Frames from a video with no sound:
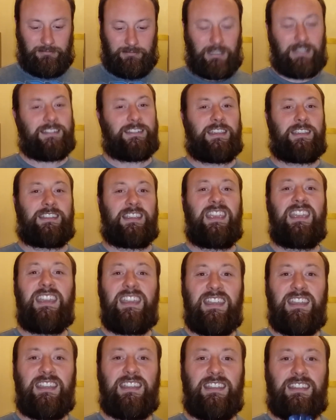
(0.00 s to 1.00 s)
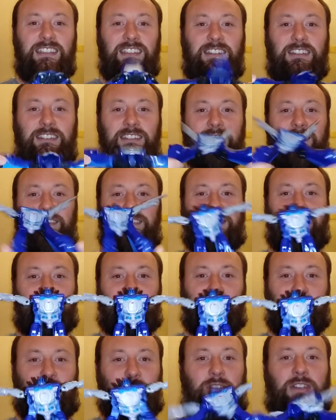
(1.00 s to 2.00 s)
that's easy, you know,
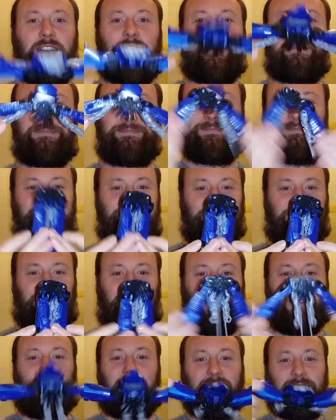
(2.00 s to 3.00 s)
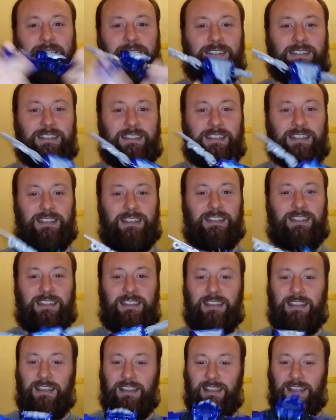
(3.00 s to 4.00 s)
do that.
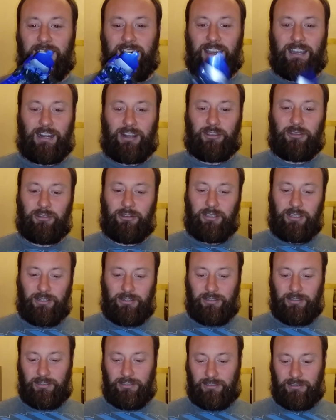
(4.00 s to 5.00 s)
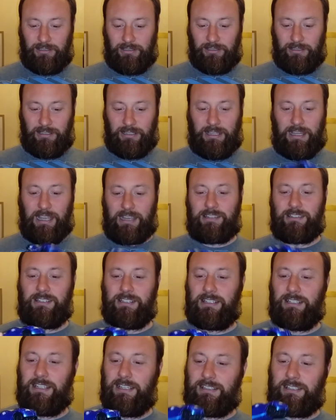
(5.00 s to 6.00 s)
And I thought, you know,
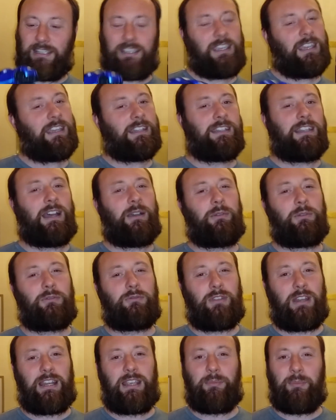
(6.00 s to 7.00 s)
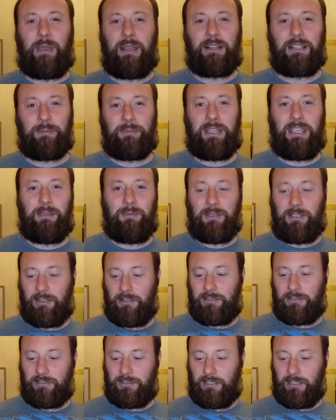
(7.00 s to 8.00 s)
actually as a kid that would really appeal to me,
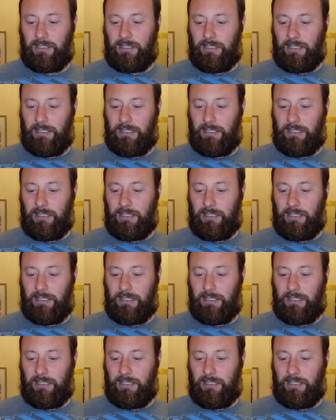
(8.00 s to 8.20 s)
because